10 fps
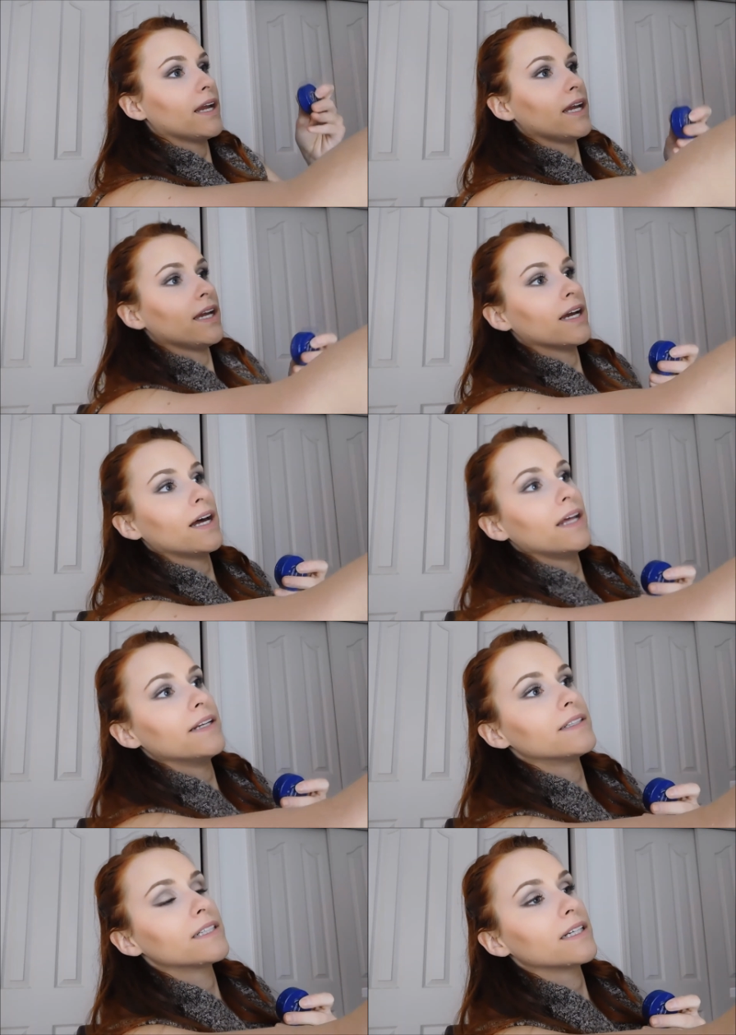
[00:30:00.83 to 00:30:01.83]

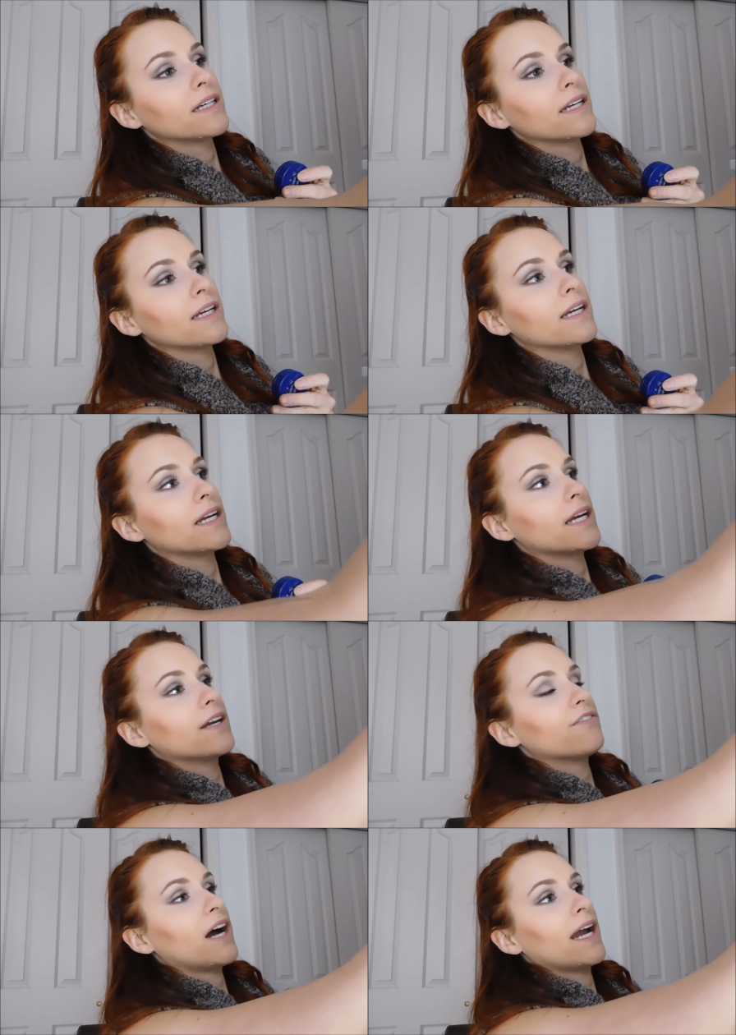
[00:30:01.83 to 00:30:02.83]
and
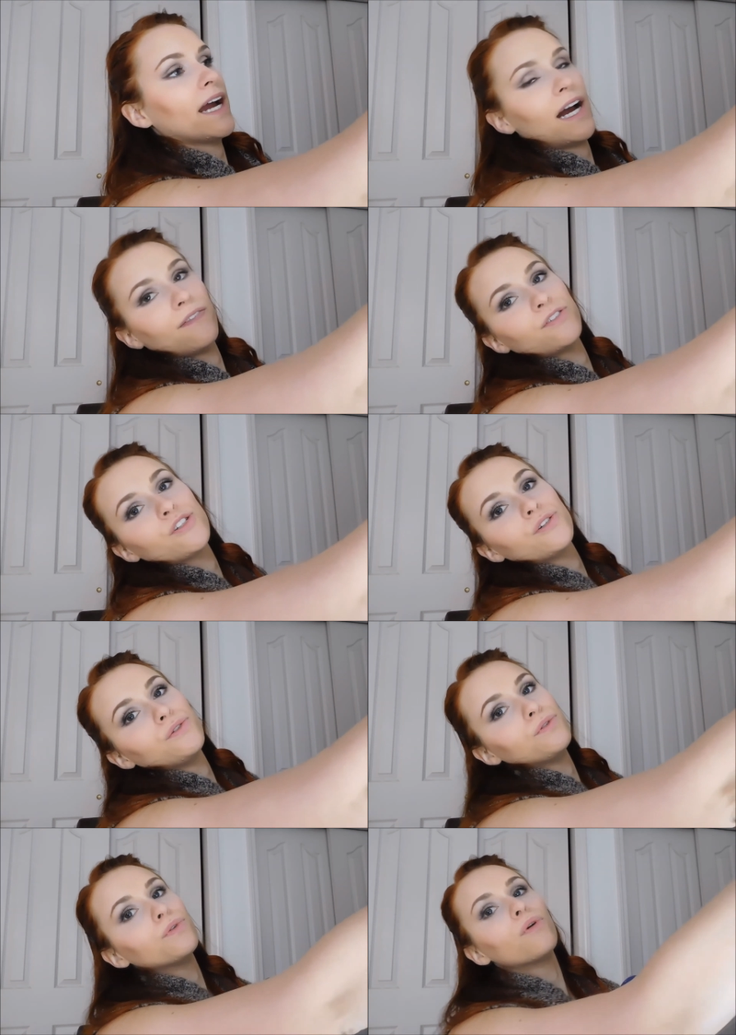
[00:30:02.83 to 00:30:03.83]
if I have
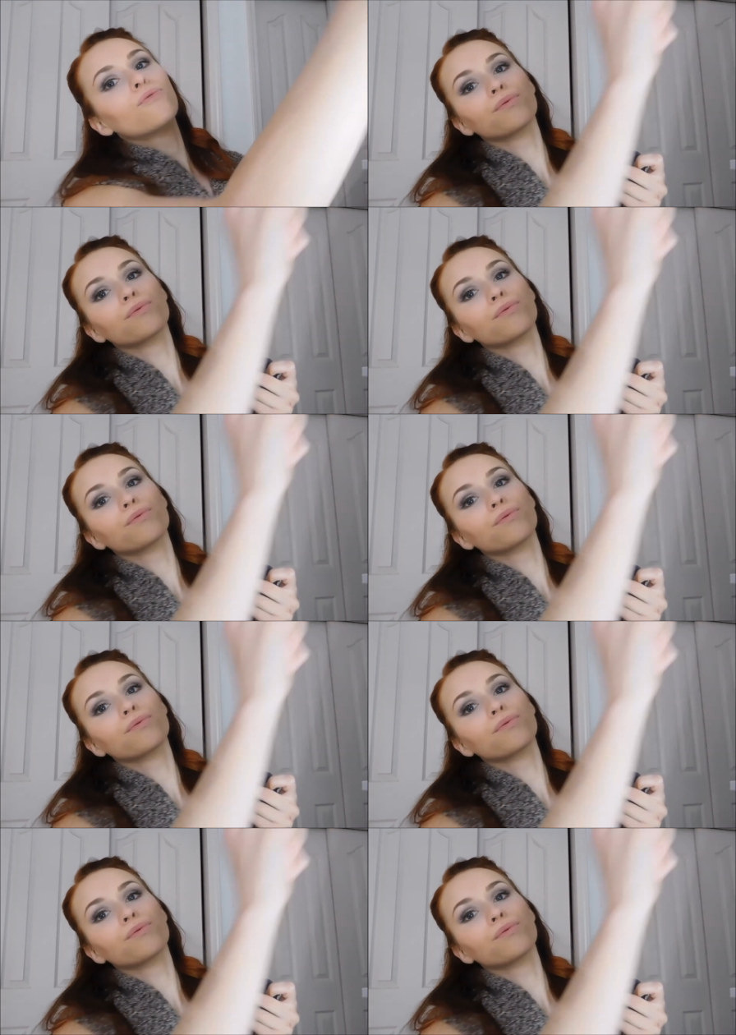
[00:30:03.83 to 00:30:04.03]
to